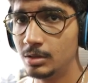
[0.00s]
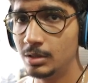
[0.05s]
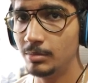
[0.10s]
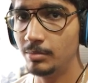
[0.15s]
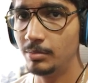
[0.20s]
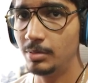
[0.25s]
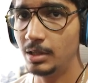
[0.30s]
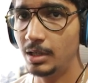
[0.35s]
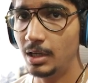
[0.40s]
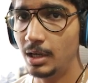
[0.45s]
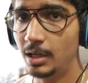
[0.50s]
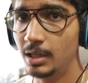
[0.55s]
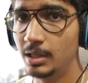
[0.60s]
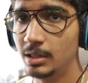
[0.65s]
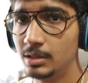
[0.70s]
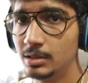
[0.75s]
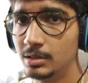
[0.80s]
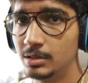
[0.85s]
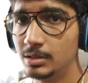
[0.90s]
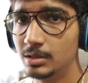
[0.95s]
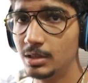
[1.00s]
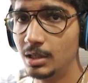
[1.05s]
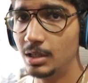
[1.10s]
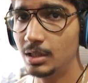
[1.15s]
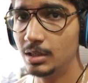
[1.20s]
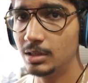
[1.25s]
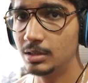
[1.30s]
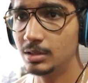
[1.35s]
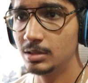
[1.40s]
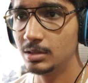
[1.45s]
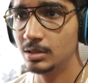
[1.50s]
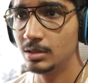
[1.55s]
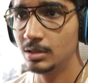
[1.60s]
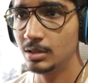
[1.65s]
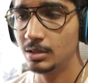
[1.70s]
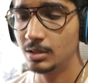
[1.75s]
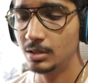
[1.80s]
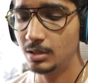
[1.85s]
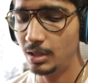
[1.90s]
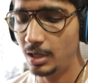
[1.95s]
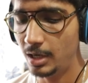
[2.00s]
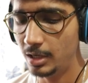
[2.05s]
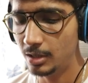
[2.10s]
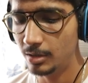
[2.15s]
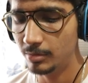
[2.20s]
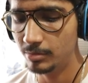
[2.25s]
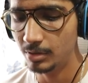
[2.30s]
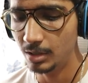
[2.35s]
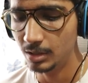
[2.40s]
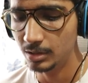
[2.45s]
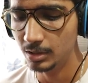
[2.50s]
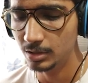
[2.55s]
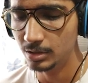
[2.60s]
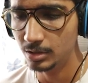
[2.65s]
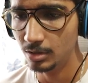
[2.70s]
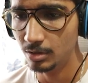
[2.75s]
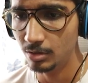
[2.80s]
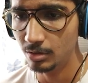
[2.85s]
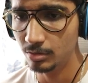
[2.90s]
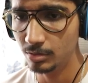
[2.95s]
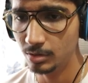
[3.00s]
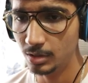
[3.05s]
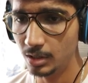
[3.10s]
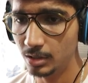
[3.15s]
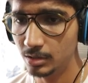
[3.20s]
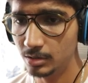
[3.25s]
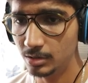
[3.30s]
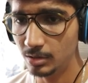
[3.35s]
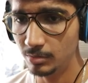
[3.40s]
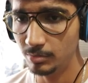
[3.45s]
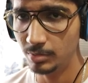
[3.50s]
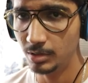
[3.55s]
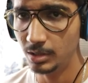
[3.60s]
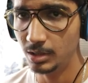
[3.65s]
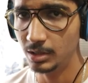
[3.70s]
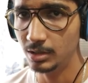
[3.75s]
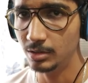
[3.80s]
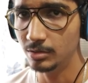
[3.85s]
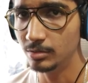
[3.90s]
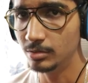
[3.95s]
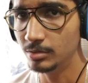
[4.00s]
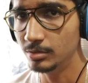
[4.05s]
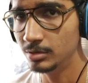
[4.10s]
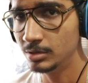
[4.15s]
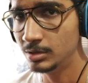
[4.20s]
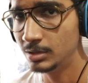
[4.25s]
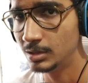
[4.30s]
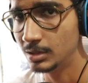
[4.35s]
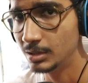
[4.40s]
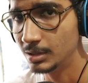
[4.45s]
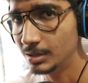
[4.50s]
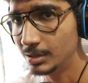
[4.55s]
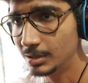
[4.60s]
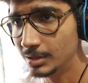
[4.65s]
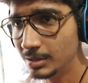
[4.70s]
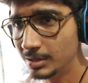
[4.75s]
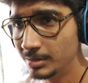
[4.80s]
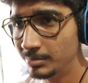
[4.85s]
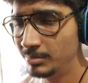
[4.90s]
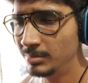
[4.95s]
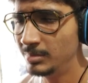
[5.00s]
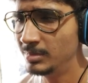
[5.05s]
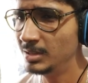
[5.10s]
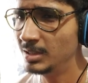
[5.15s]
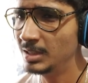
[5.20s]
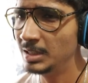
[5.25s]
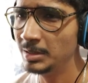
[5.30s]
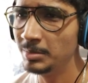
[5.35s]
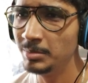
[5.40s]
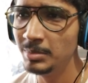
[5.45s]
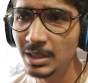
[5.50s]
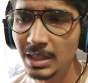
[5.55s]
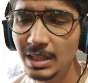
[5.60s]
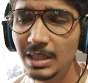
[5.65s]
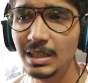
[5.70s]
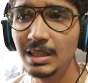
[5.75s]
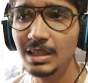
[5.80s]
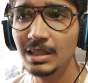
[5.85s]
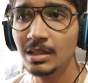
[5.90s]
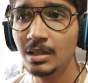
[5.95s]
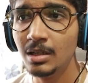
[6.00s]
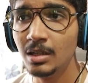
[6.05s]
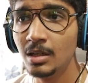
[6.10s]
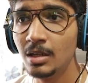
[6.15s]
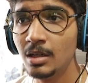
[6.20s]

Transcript: simply adding slider transition, or you can simply use maybe